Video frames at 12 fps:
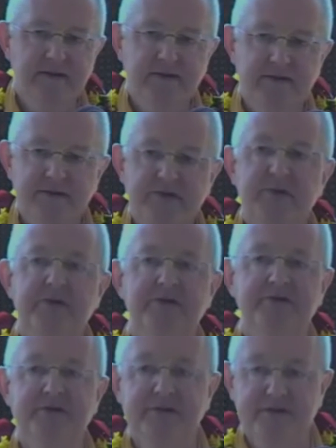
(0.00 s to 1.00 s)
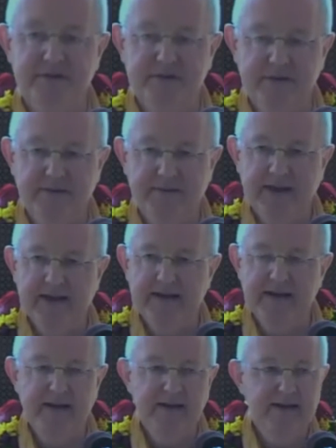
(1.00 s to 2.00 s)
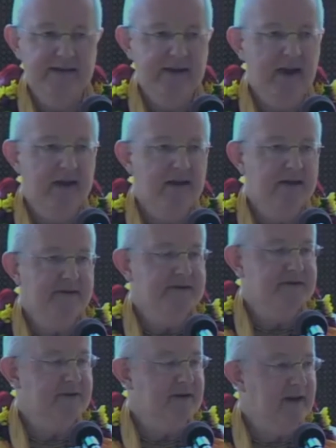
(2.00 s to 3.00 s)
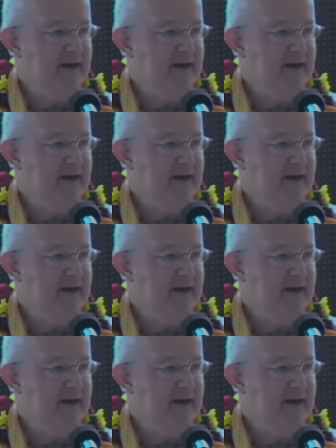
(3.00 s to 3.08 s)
sources, and the anarthas are